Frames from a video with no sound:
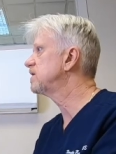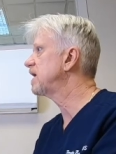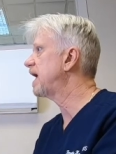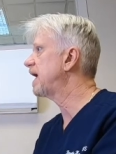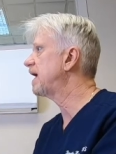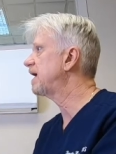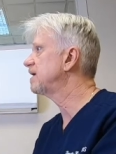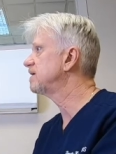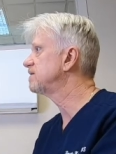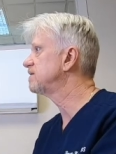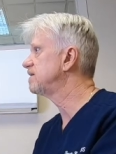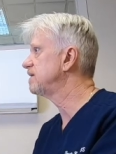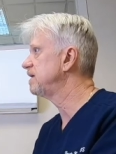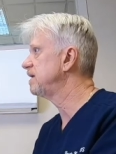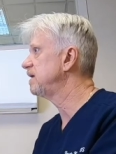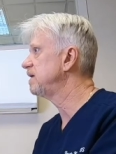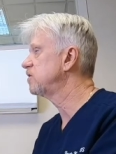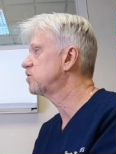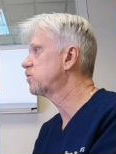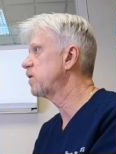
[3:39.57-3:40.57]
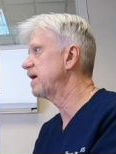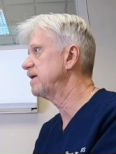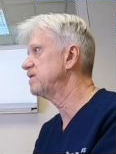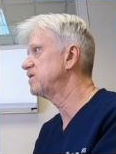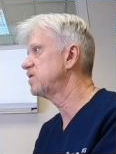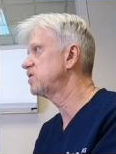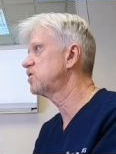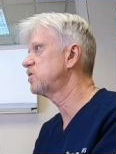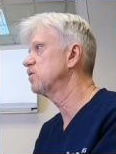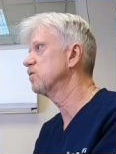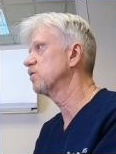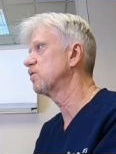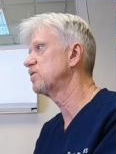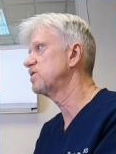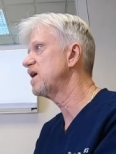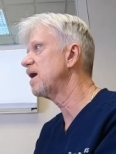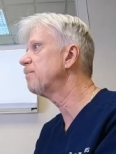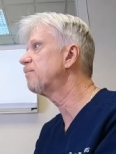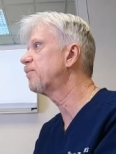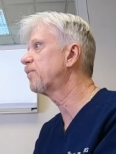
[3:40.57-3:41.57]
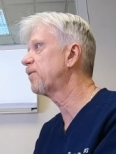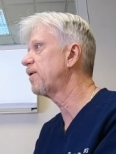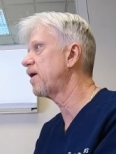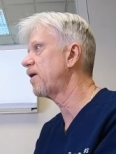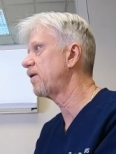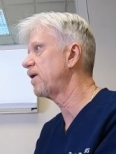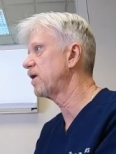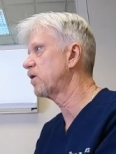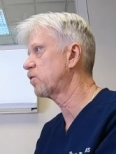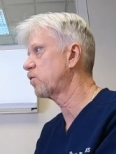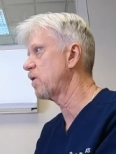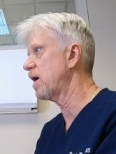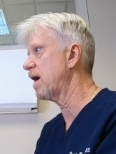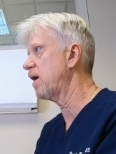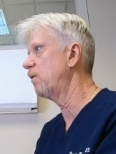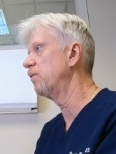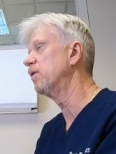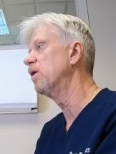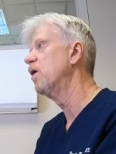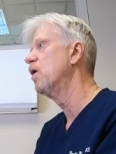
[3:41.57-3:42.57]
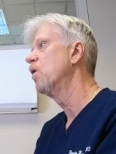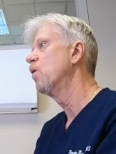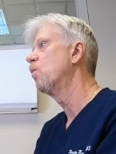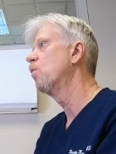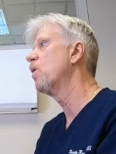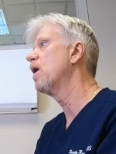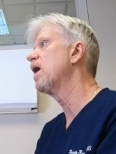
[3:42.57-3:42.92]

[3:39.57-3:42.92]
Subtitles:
this as the transitional or temporary crown